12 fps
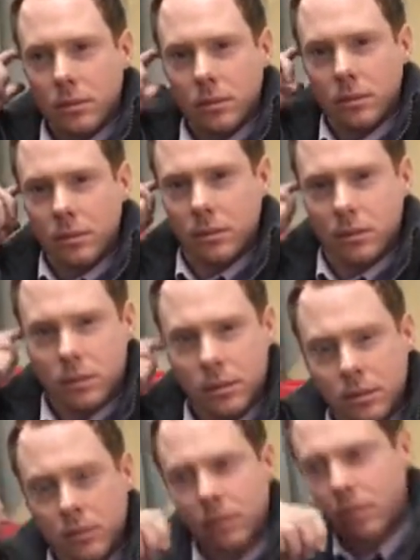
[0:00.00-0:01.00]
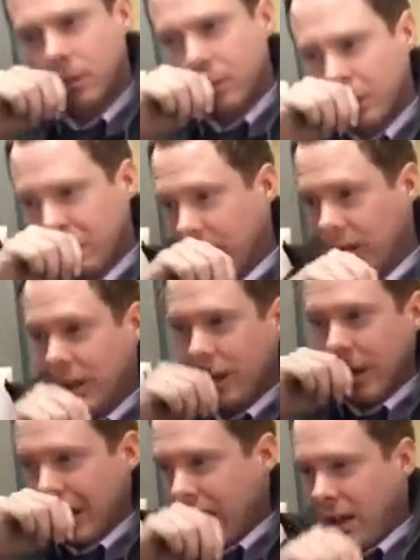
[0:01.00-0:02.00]
far as global
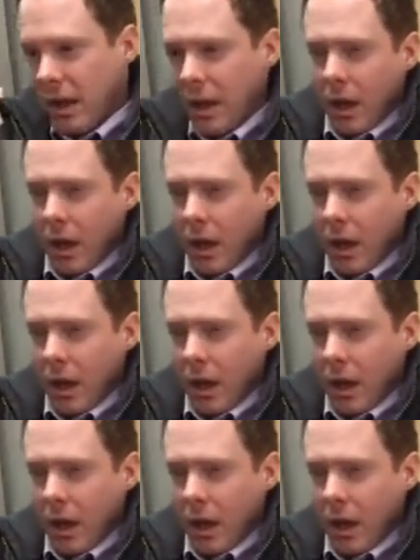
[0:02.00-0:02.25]
citizenship?